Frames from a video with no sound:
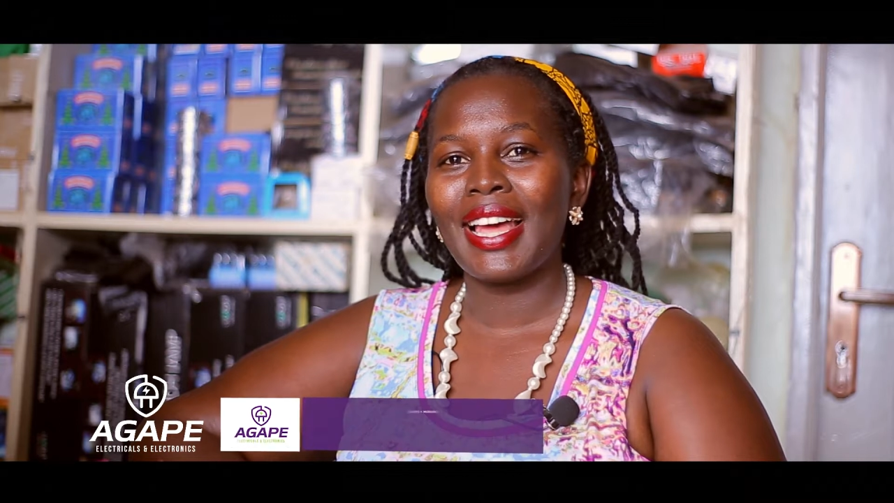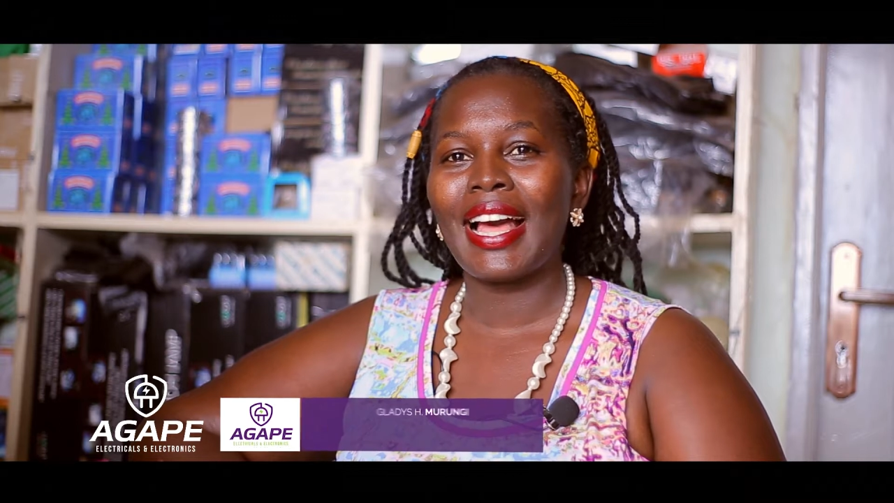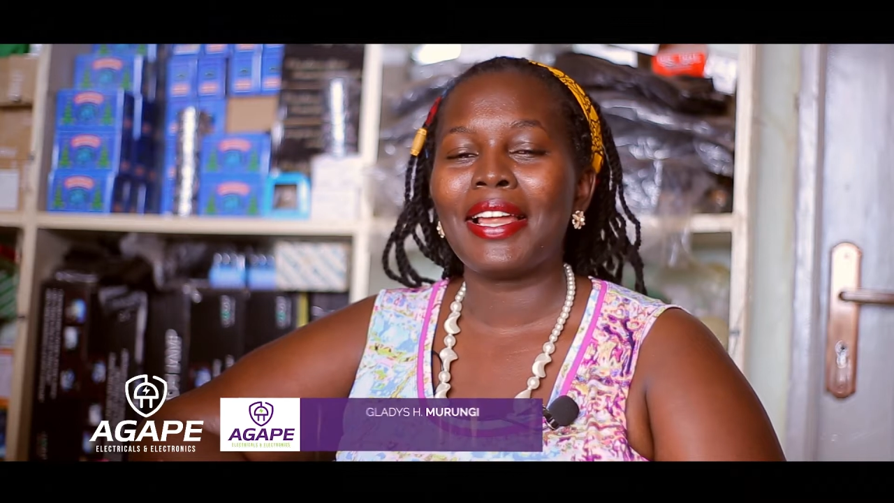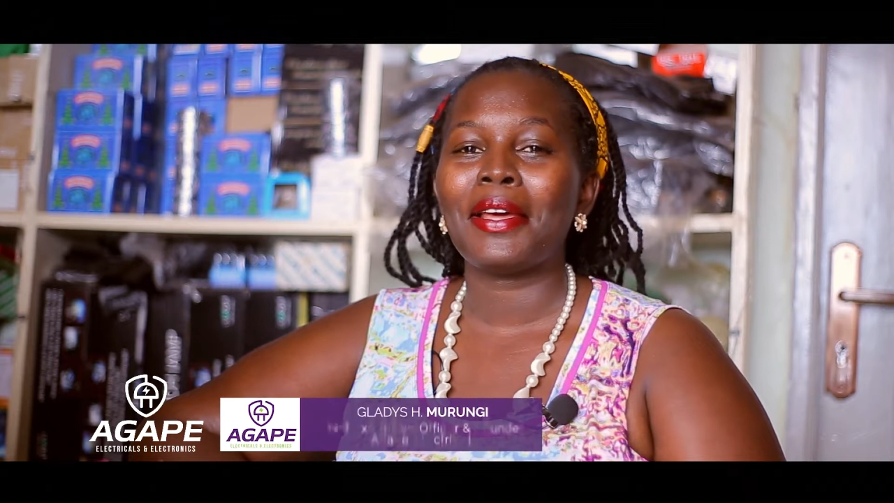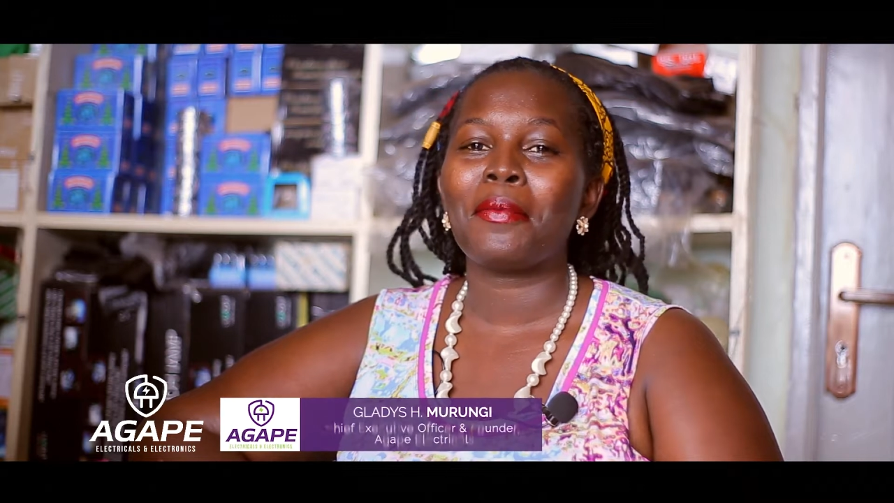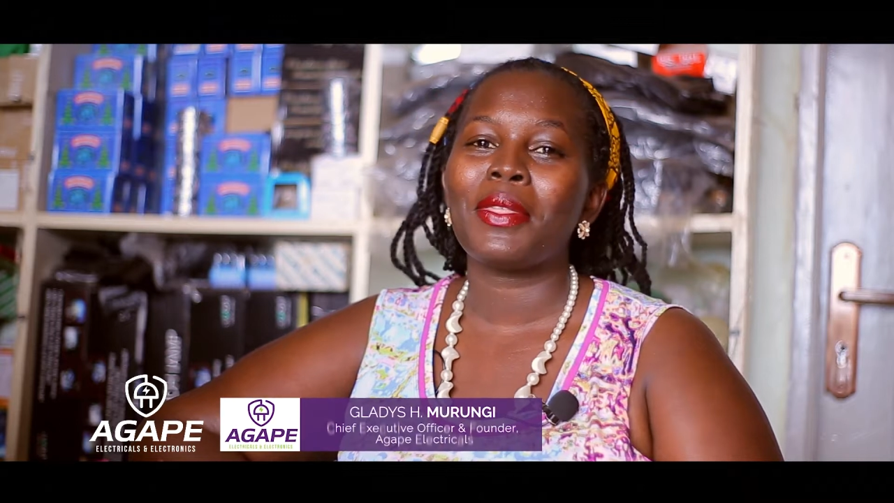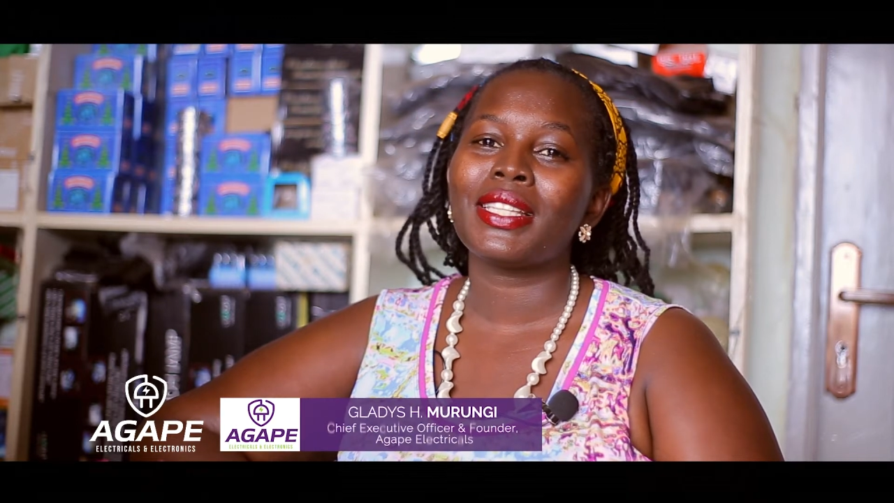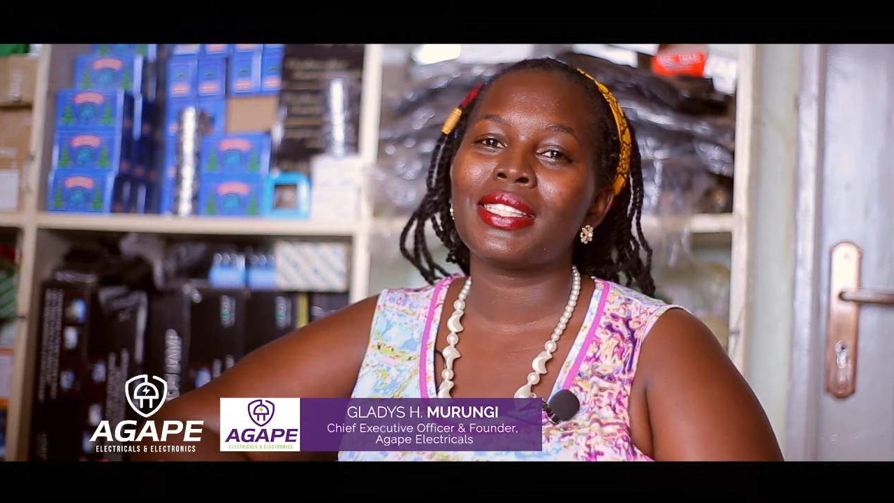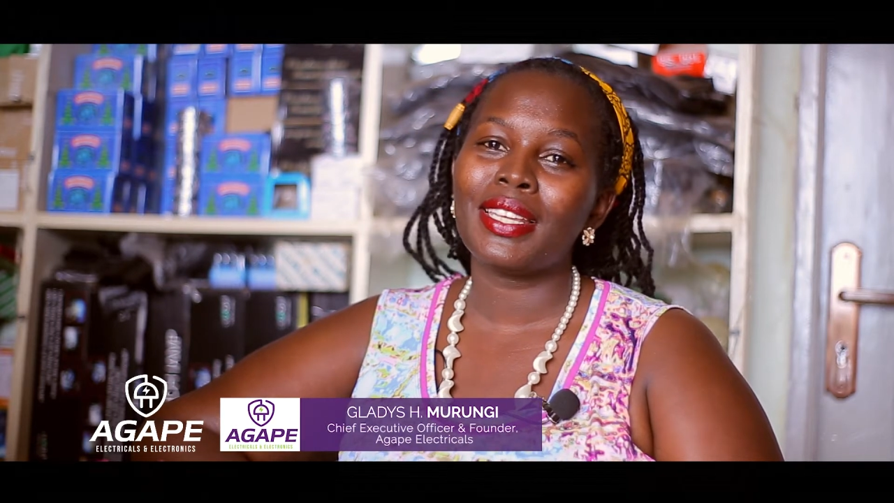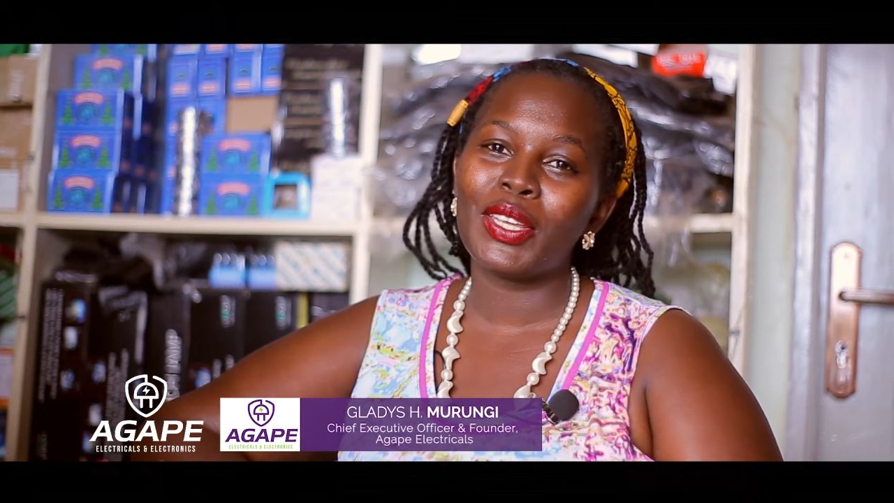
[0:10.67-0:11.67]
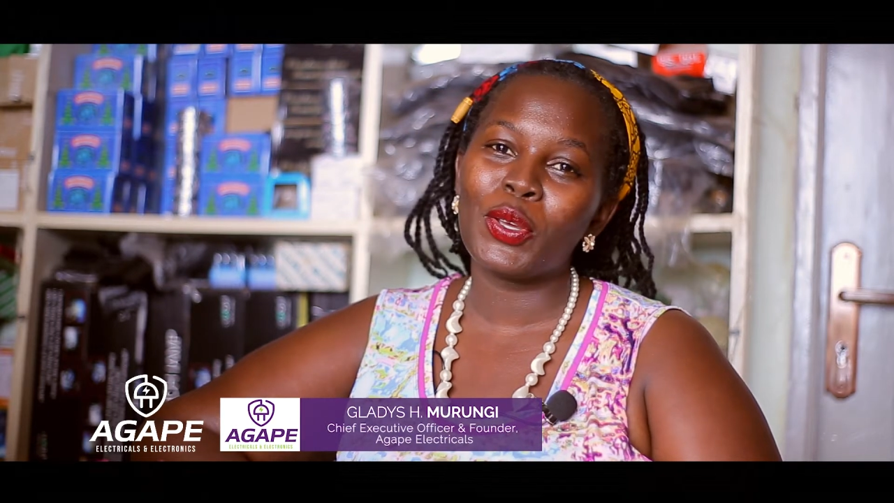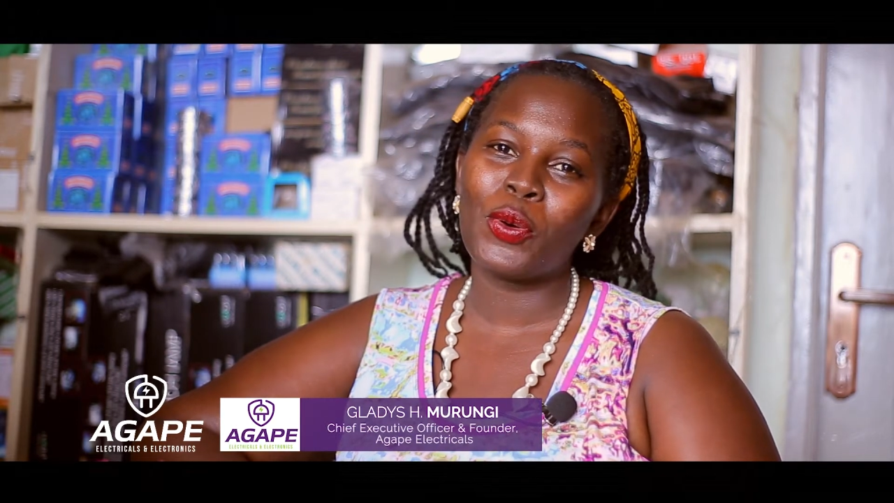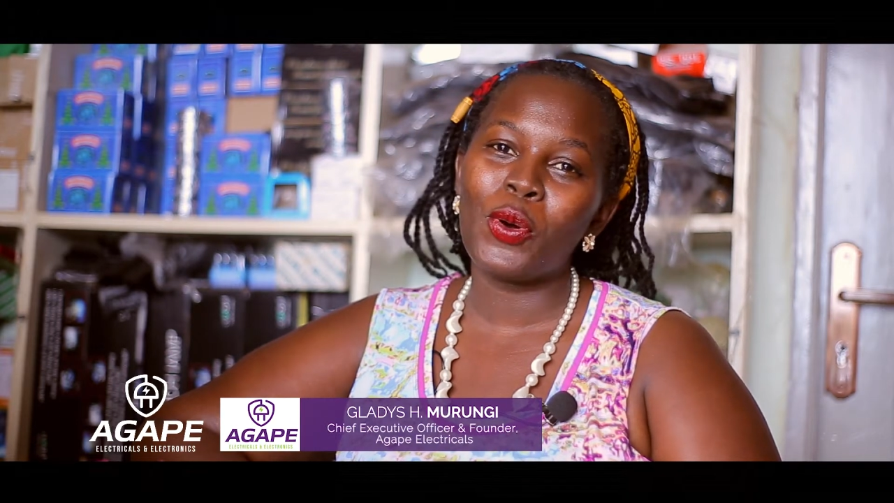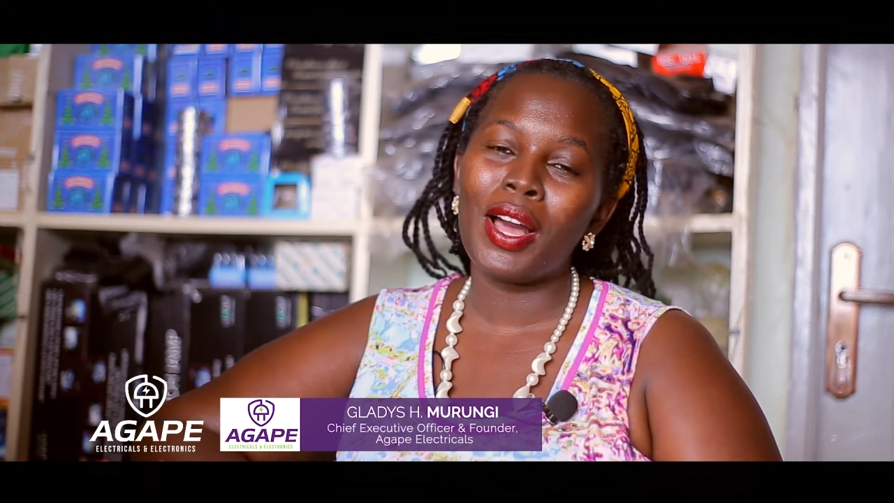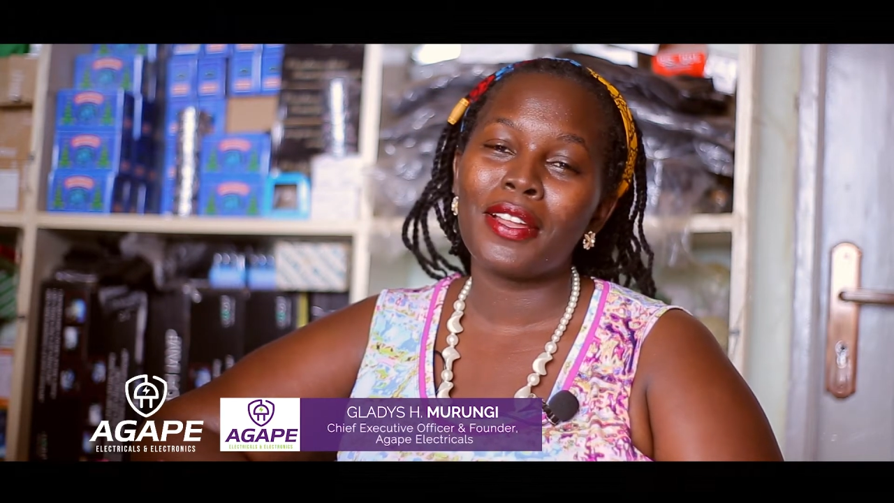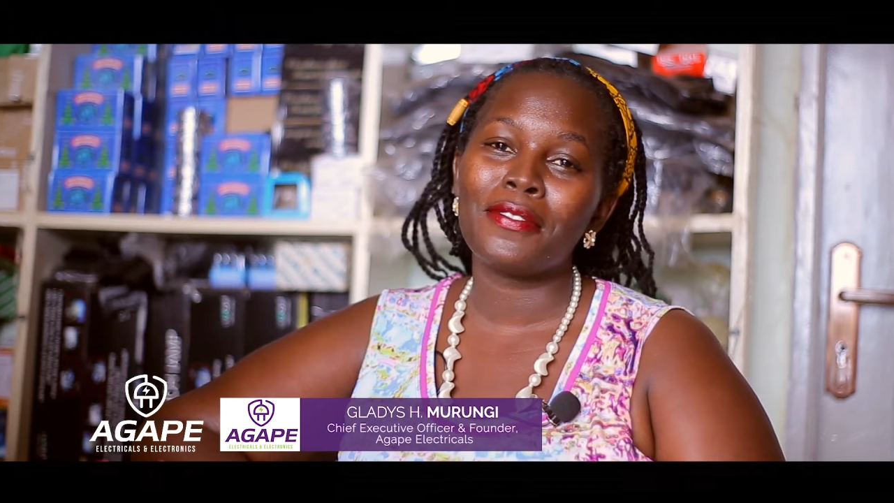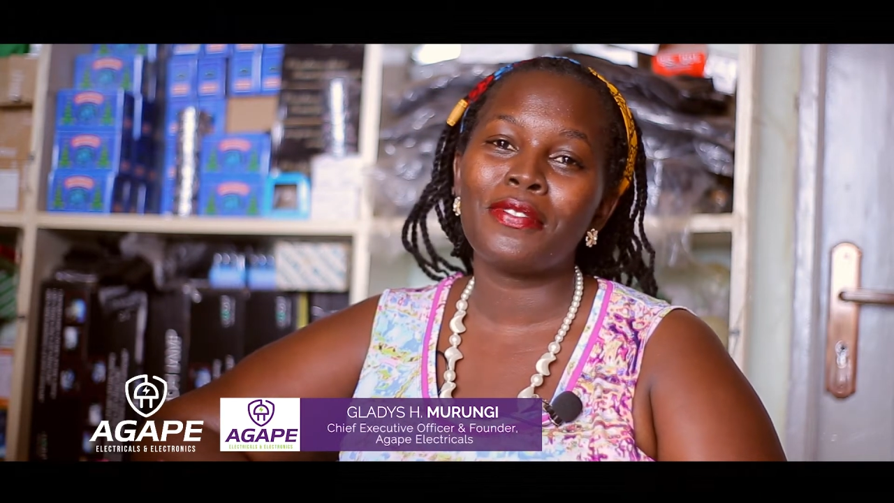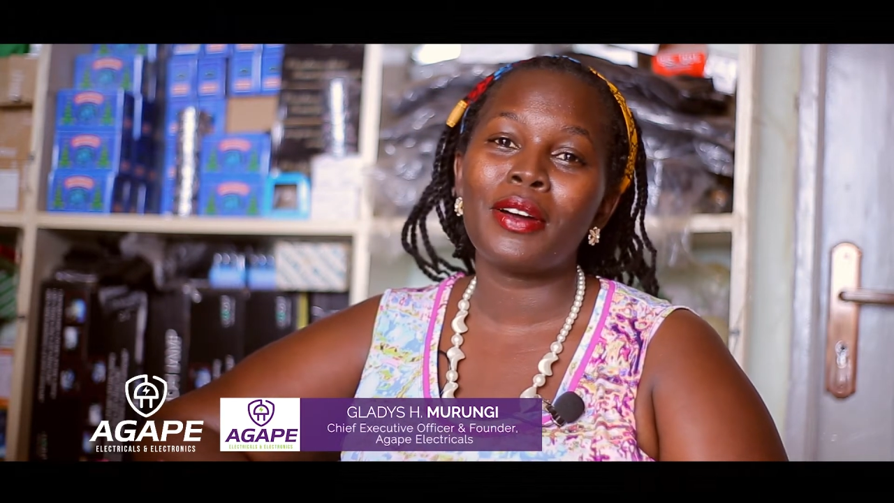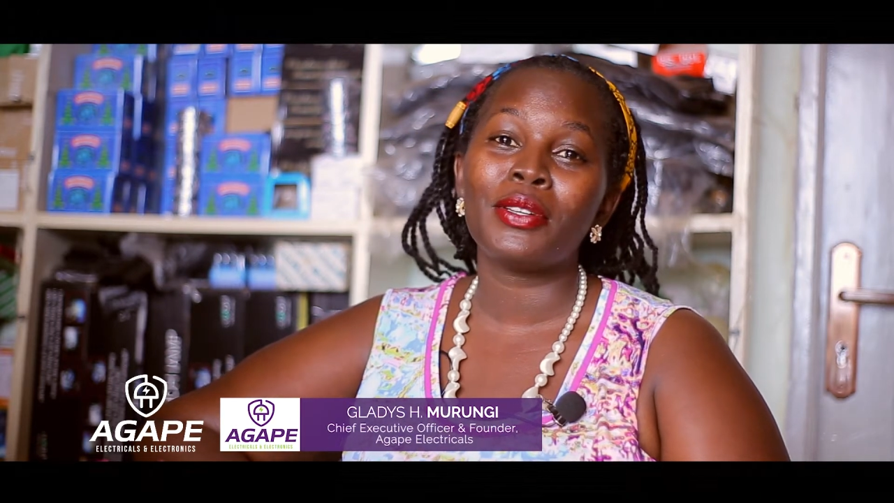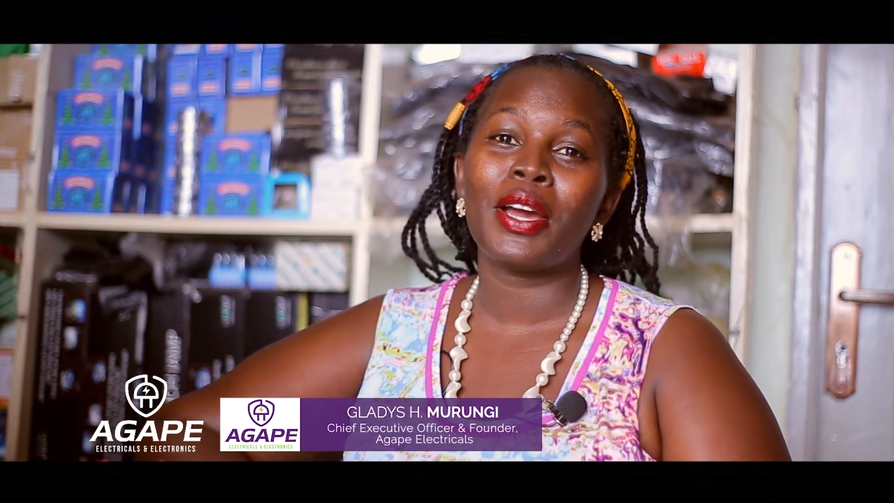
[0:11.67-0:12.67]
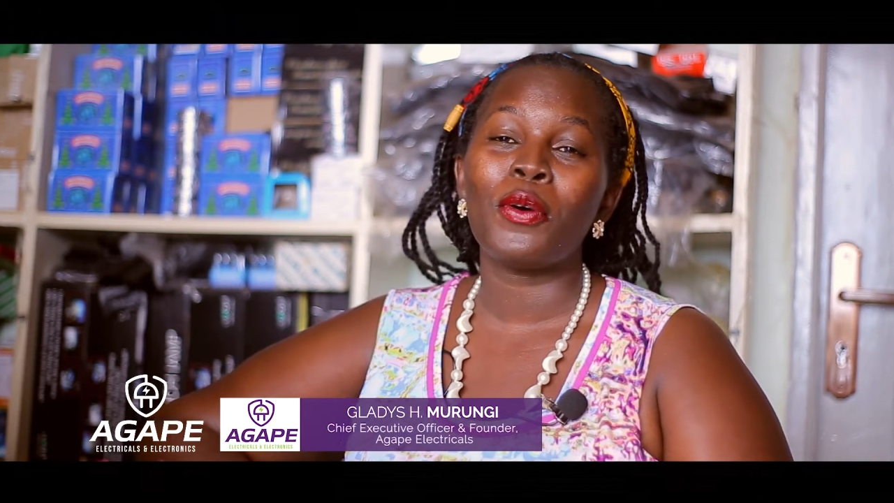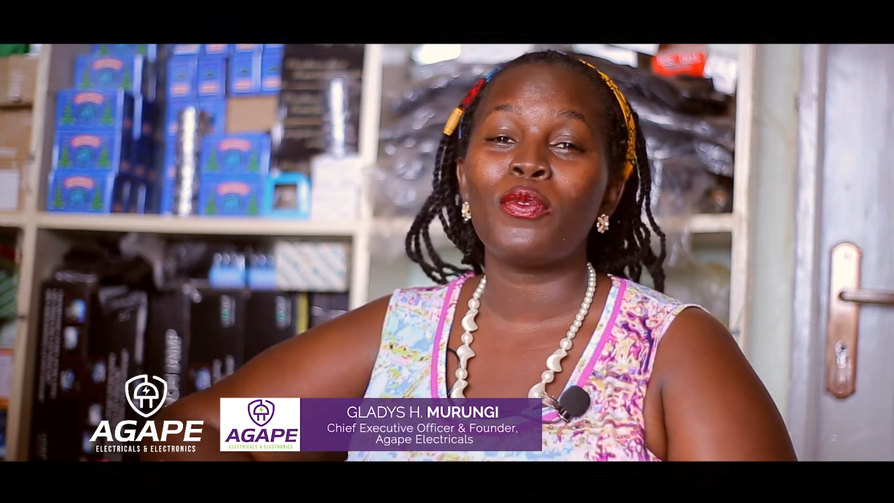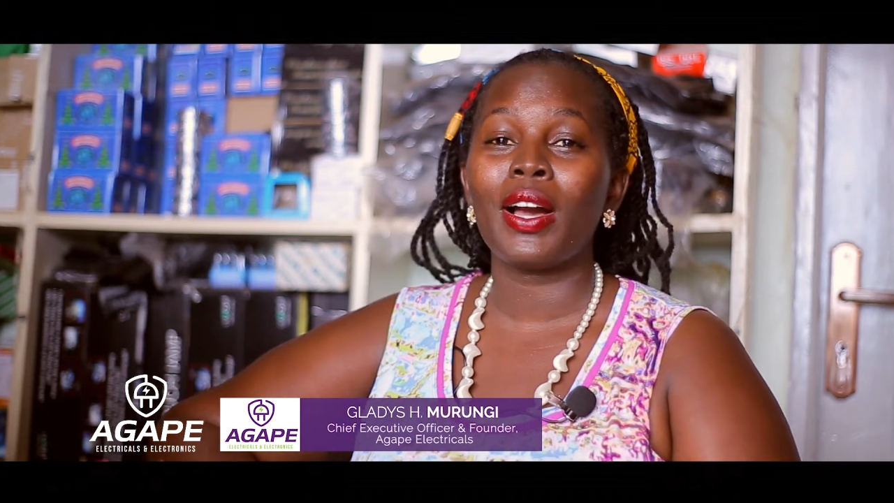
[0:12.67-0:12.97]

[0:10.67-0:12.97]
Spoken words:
and I'm the CEO and founder of